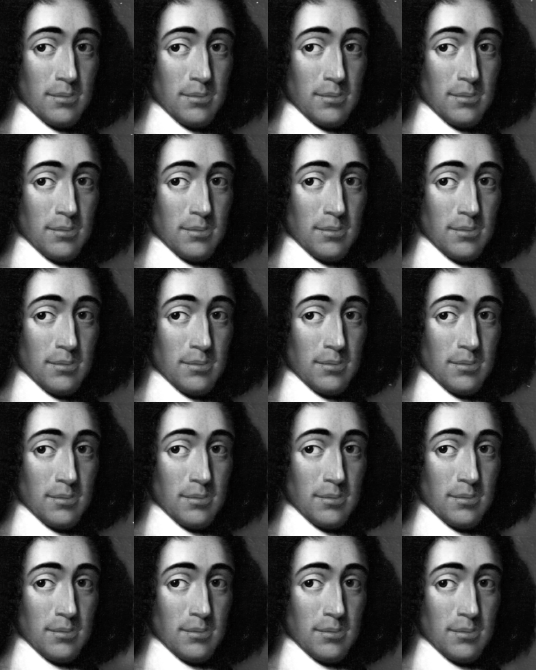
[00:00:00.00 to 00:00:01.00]

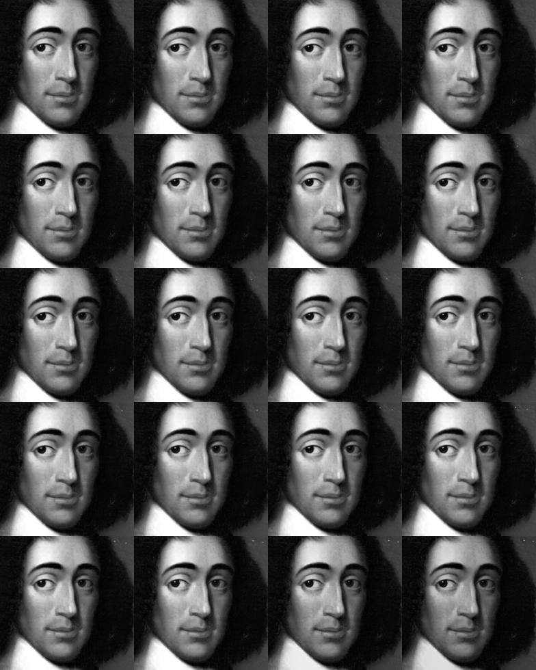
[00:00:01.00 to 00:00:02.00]

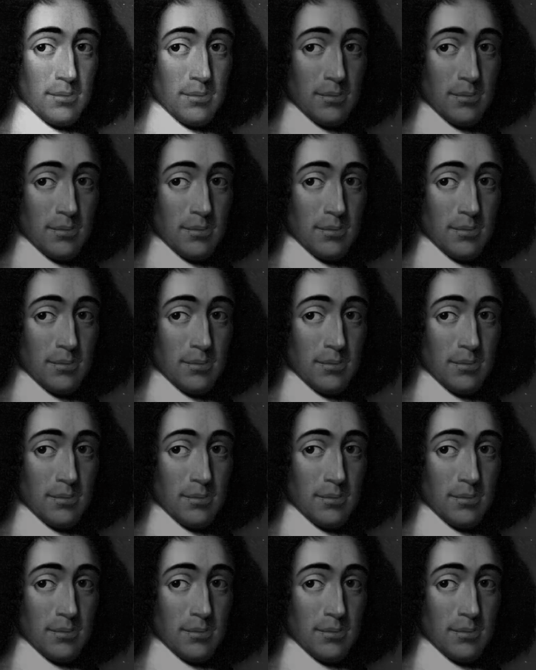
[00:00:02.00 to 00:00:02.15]
Nothing is said.